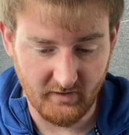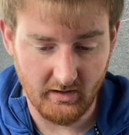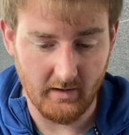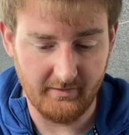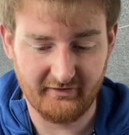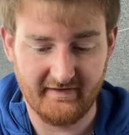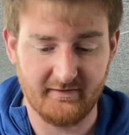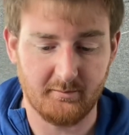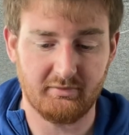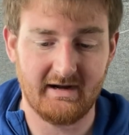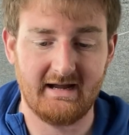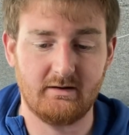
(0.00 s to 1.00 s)
Like we said, the
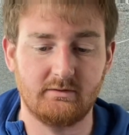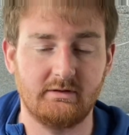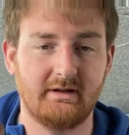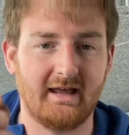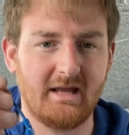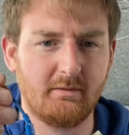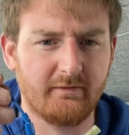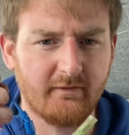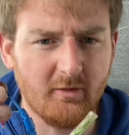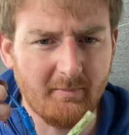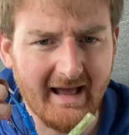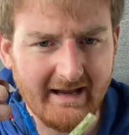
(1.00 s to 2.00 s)
brown cable from
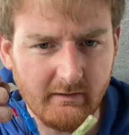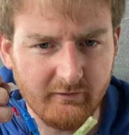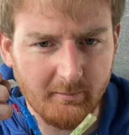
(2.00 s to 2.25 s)
the back of the